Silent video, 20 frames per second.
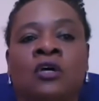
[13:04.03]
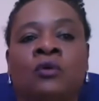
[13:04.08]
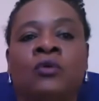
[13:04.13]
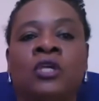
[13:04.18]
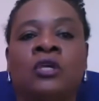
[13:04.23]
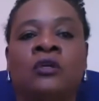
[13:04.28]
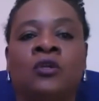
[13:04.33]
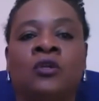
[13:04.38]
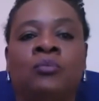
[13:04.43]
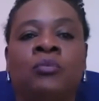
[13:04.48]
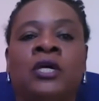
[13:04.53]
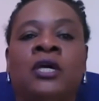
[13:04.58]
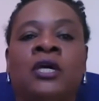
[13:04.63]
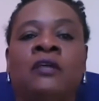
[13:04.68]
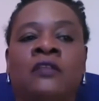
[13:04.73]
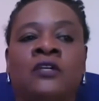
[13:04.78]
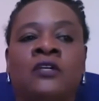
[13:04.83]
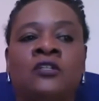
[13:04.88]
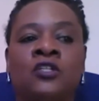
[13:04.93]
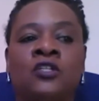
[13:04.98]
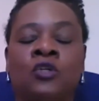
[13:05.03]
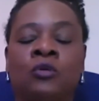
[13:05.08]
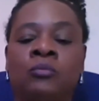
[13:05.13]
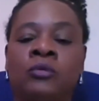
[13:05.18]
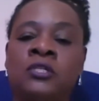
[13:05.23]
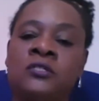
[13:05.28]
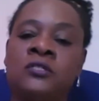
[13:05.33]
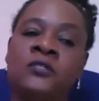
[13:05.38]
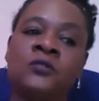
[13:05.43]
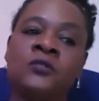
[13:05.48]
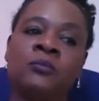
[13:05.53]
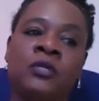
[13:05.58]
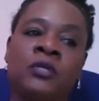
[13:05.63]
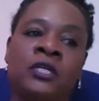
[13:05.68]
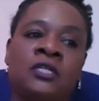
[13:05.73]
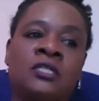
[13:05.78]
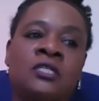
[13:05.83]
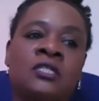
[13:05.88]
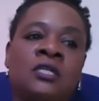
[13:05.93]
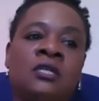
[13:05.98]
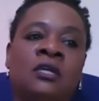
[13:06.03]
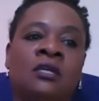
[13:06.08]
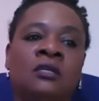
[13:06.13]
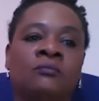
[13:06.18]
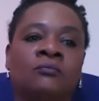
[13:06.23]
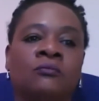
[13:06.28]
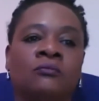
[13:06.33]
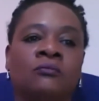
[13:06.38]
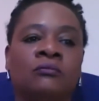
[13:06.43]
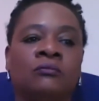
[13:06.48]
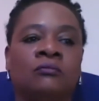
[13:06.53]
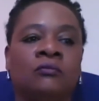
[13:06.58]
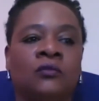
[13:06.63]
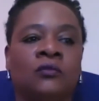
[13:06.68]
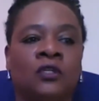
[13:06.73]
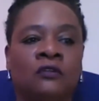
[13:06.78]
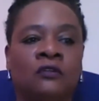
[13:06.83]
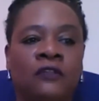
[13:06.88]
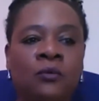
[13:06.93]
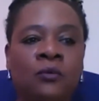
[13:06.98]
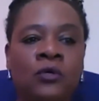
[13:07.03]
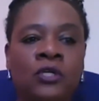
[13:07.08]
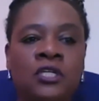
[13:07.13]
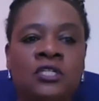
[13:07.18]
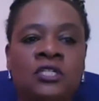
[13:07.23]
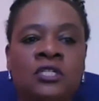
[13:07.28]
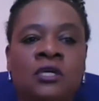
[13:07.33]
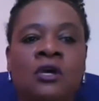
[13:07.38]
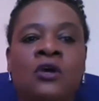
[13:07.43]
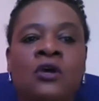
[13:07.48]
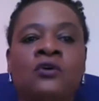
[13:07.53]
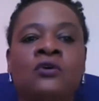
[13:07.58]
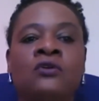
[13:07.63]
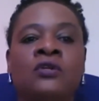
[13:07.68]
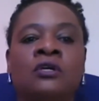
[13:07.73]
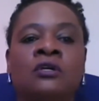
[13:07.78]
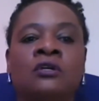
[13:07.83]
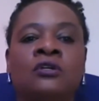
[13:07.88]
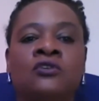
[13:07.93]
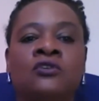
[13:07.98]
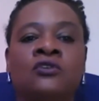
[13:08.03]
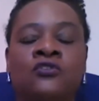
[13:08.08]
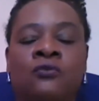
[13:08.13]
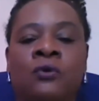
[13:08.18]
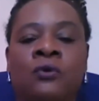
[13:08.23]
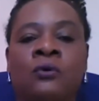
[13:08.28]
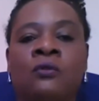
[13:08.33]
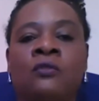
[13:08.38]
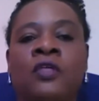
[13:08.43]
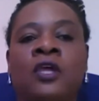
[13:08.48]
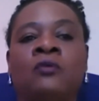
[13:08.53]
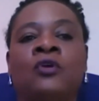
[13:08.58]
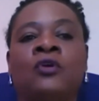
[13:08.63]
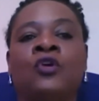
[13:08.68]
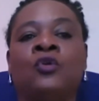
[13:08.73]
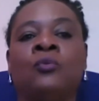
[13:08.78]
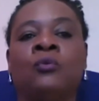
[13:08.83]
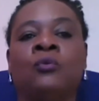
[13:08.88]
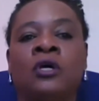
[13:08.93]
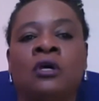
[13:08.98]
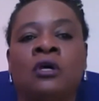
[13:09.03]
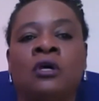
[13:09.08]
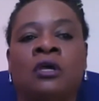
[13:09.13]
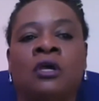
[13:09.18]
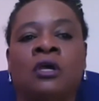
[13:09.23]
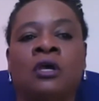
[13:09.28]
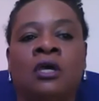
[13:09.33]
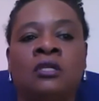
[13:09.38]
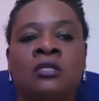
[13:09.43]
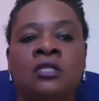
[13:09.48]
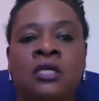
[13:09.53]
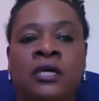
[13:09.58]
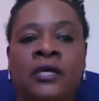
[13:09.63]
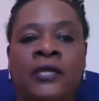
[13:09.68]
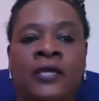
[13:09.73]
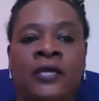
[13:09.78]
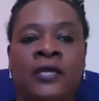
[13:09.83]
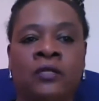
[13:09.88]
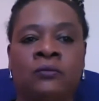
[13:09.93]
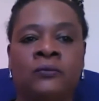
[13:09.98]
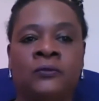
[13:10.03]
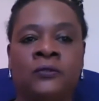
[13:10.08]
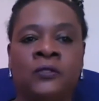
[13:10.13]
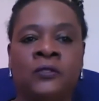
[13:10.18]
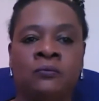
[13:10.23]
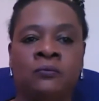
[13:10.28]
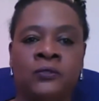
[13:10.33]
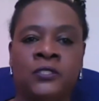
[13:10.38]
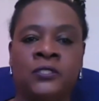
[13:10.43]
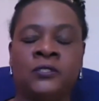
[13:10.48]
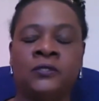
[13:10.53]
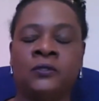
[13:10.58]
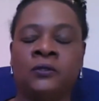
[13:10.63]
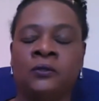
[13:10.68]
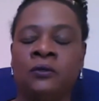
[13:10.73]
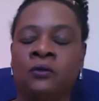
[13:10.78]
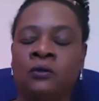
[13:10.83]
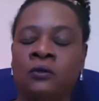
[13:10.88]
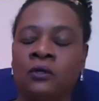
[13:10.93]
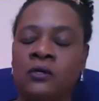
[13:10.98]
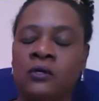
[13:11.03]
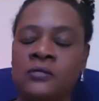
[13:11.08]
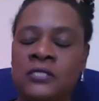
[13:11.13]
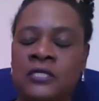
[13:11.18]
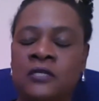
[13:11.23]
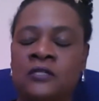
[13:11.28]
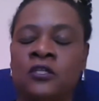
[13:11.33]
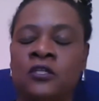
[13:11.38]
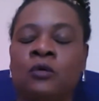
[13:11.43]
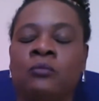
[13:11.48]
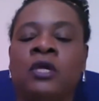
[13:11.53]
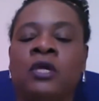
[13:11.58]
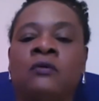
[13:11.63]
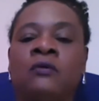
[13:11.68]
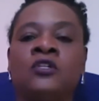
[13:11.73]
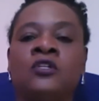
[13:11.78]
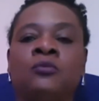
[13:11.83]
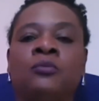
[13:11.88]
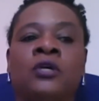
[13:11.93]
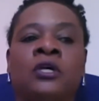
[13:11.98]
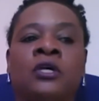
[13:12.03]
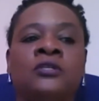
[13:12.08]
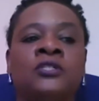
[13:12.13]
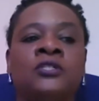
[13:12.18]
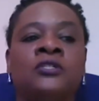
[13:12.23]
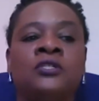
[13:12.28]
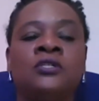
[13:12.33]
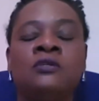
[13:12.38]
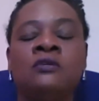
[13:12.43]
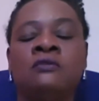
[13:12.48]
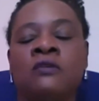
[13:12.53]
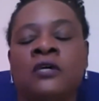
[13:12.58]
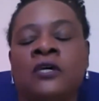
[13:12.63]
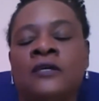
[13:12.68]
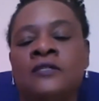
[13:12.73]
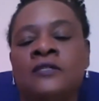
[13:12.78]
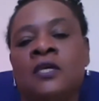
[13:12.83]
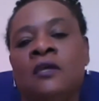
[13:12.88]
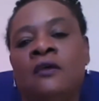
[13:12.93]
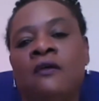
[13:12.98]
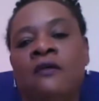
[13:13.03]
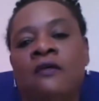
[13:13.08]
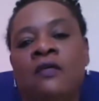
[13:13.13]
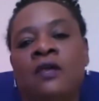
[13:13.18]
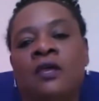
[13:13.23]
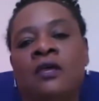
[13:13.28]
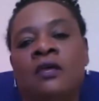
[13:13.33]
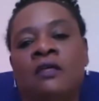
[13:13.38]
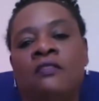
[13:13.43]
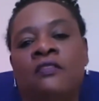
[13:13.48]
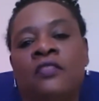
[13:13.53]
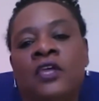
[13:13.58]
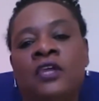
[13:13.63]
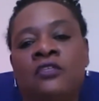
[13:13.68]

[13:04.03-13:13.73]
we can apply that to your business, but let's see. They wanted to own and control their own work, and I helped them to set up their enterprise to do that. They